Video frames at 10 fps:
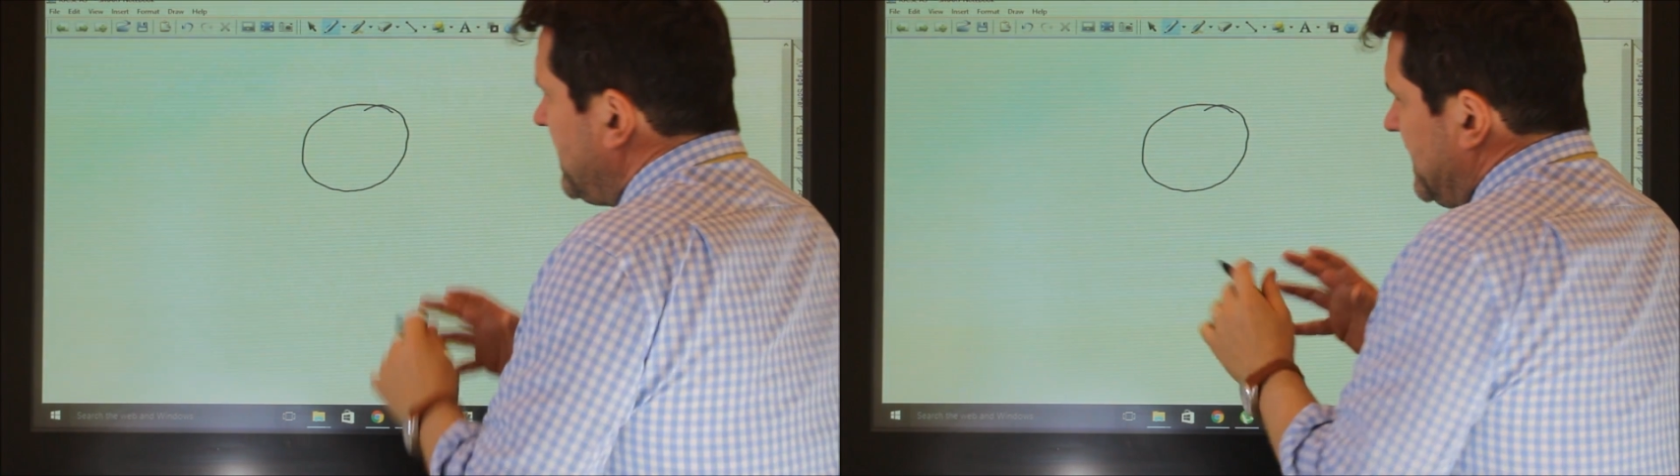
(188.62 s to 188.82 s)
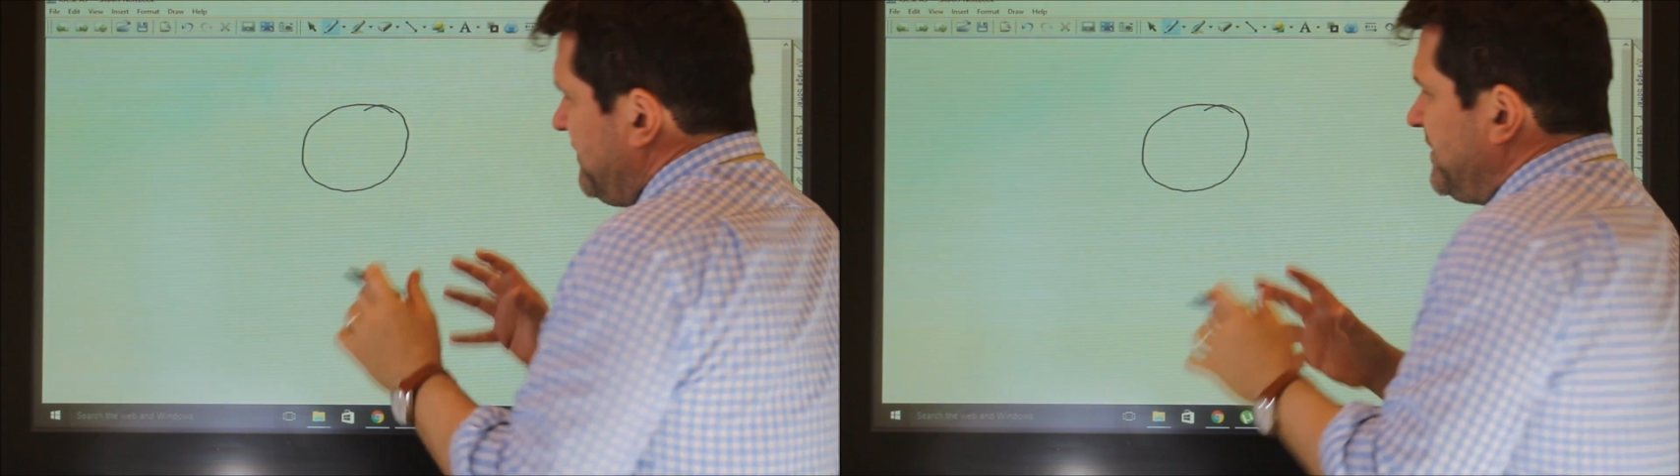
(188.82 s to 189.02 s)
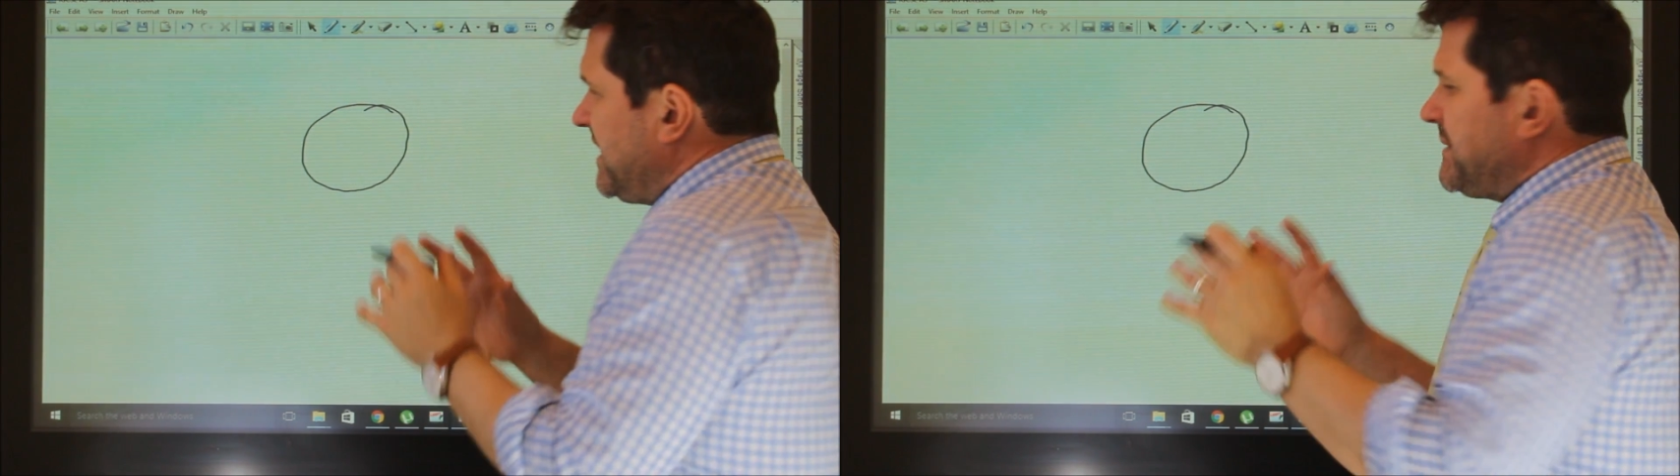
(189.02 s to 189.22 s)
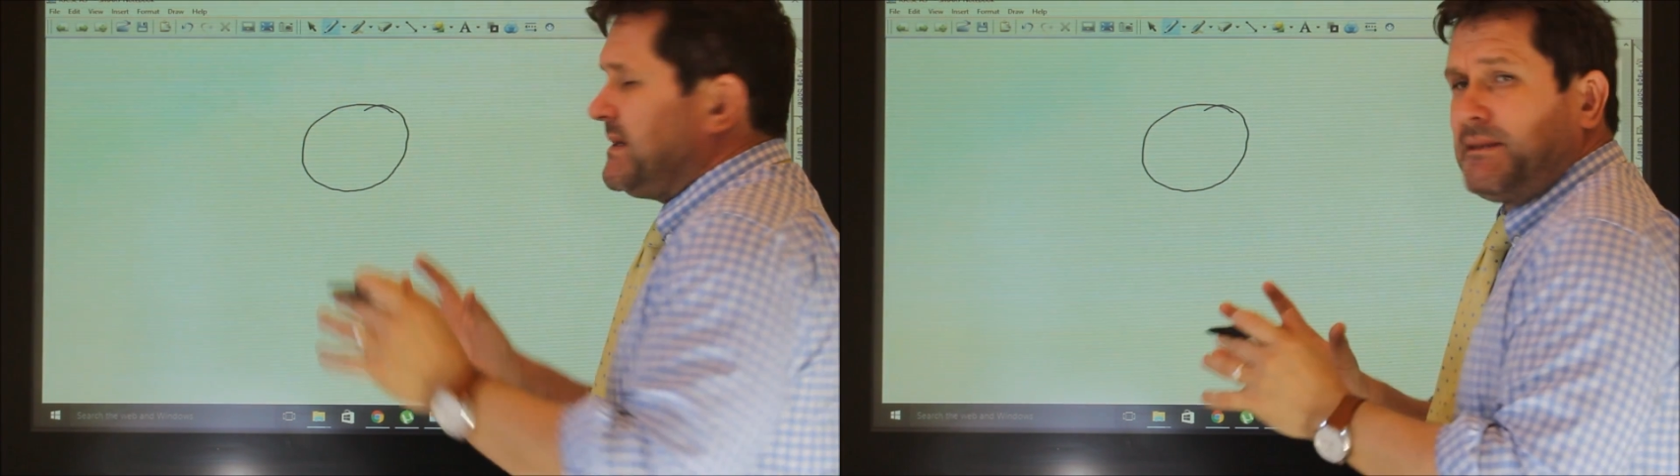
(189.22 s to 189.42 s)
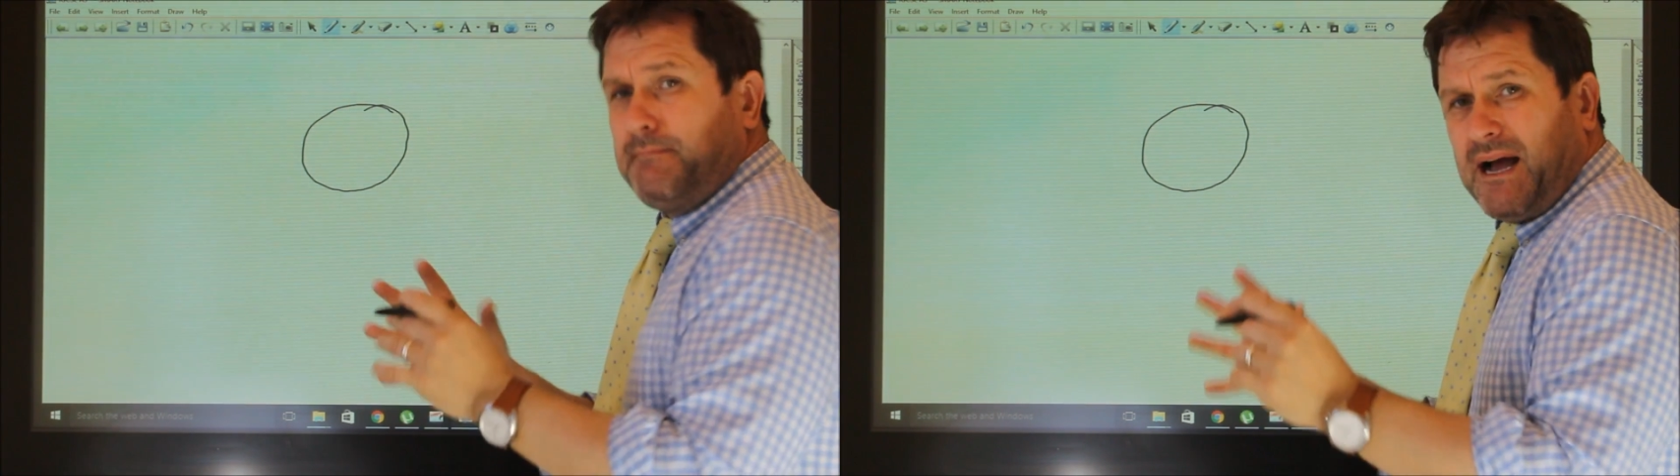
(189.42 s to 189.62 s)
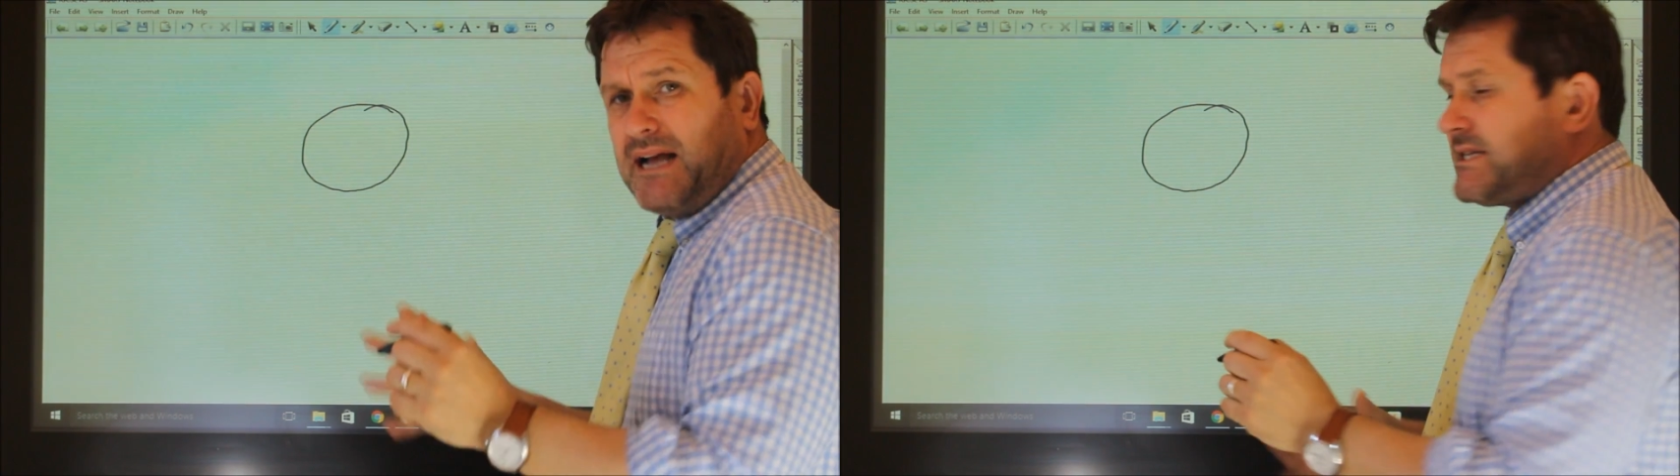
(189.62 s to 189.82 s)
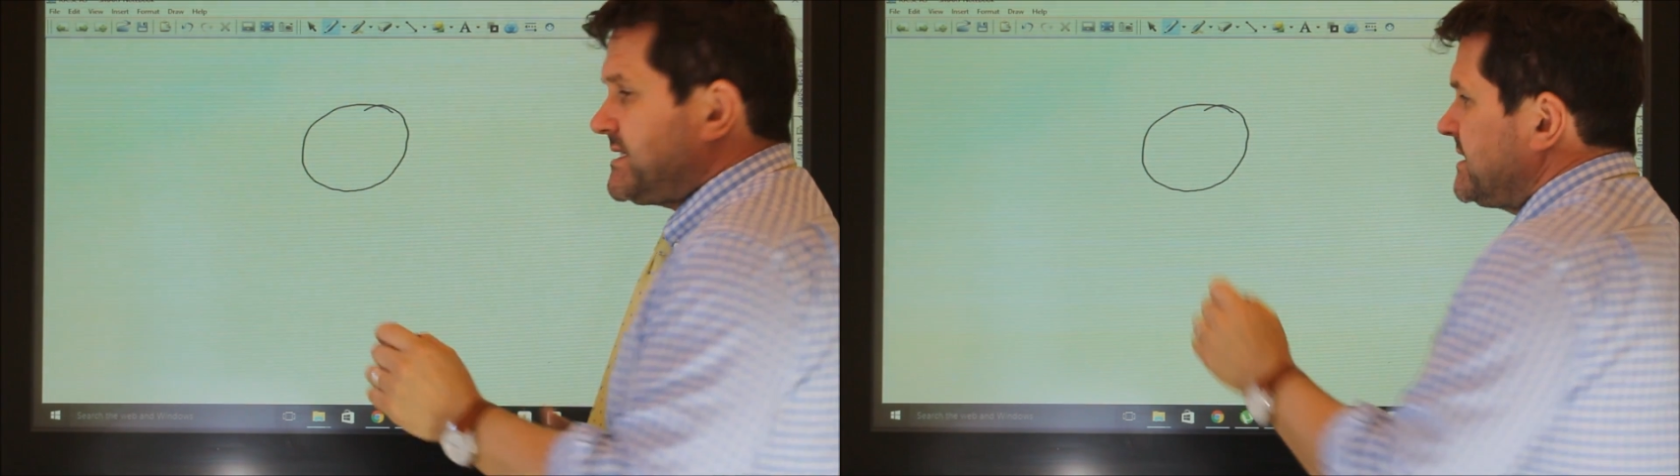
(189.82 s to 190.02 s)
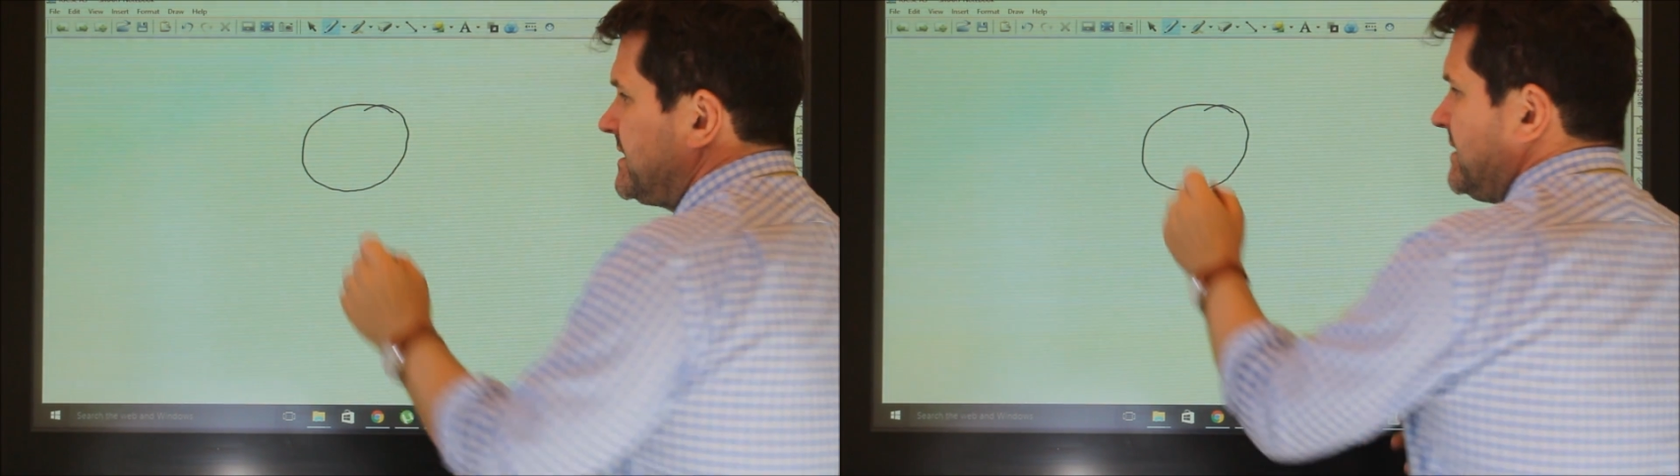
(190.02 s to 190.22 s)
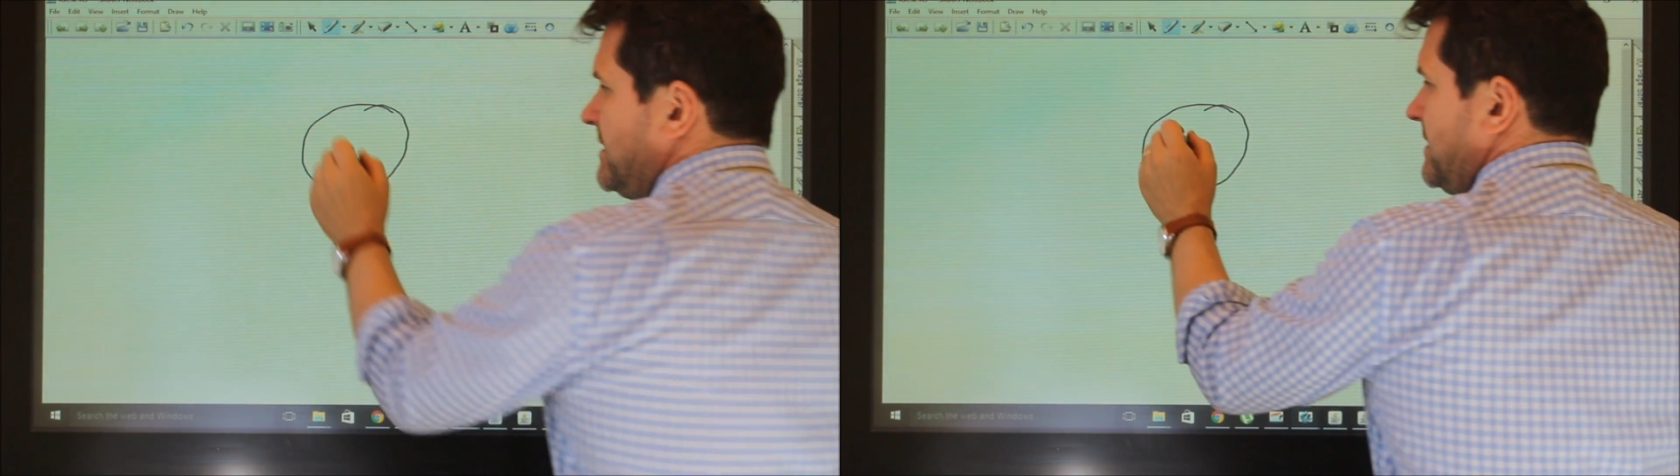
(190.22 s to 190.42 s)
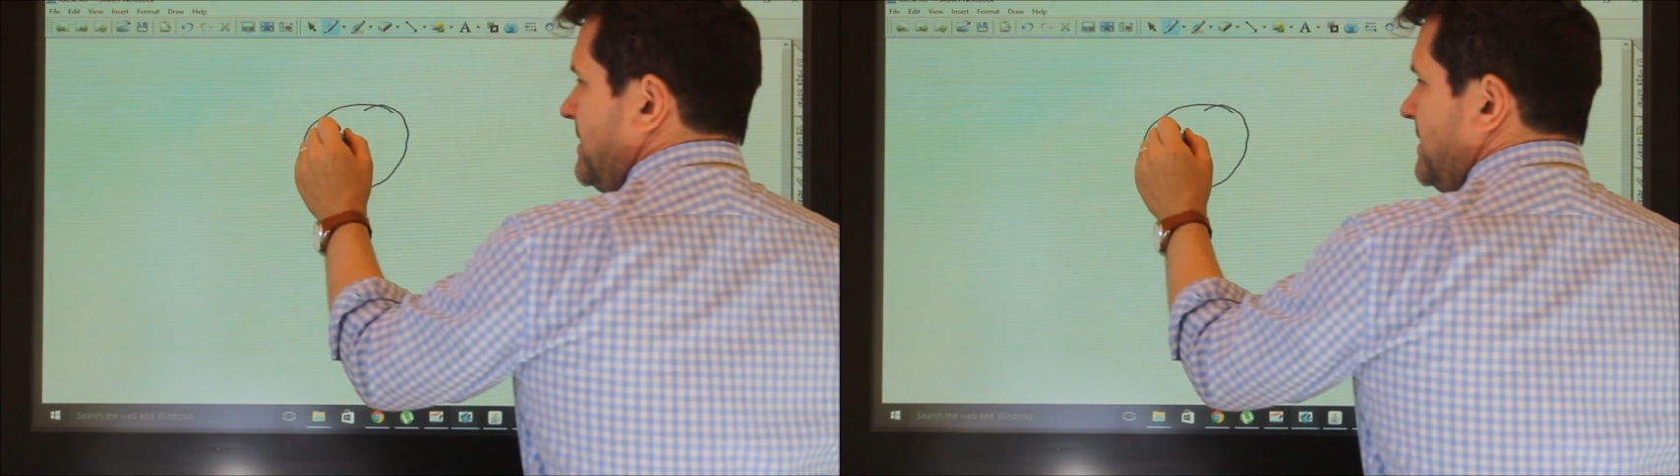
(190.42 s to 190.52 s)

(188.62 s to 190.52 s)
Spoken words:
and if we think about the mass